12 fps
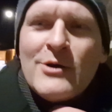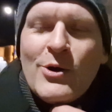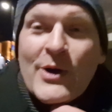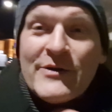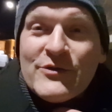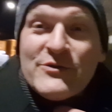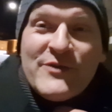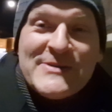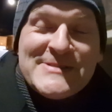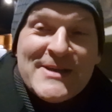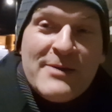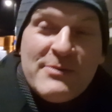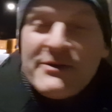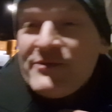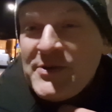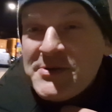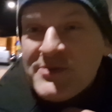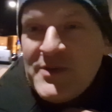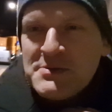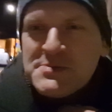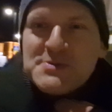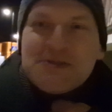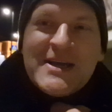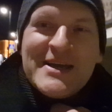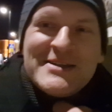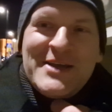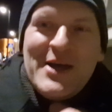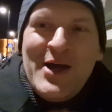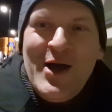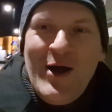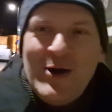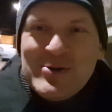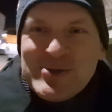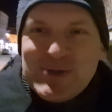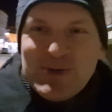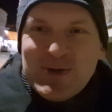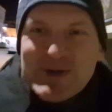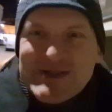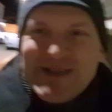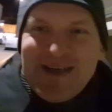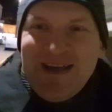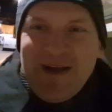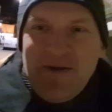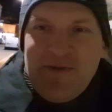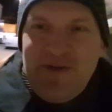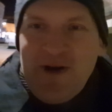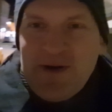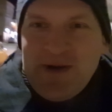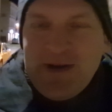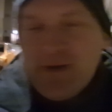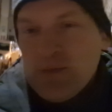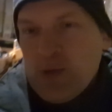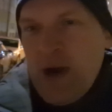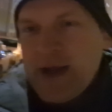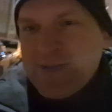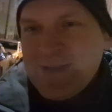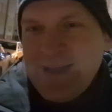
okay front facing camera and 30 frames per second also looks very bright